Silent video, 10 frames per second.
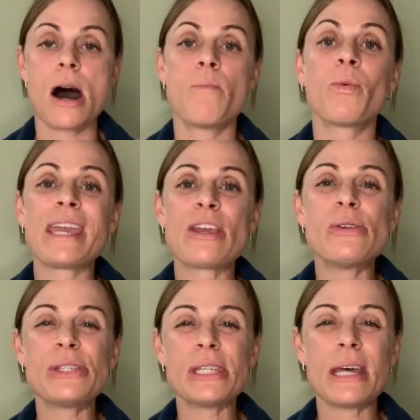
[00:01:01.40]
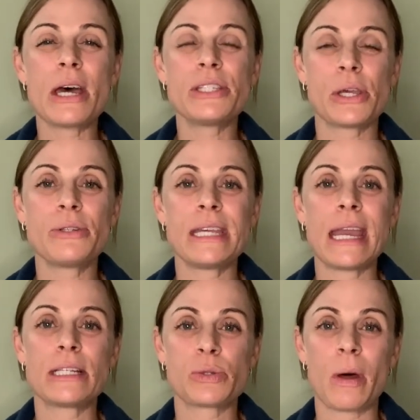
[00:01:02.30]
We used to
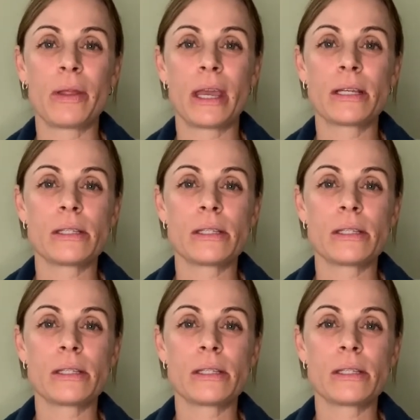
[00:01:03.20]
associate swelling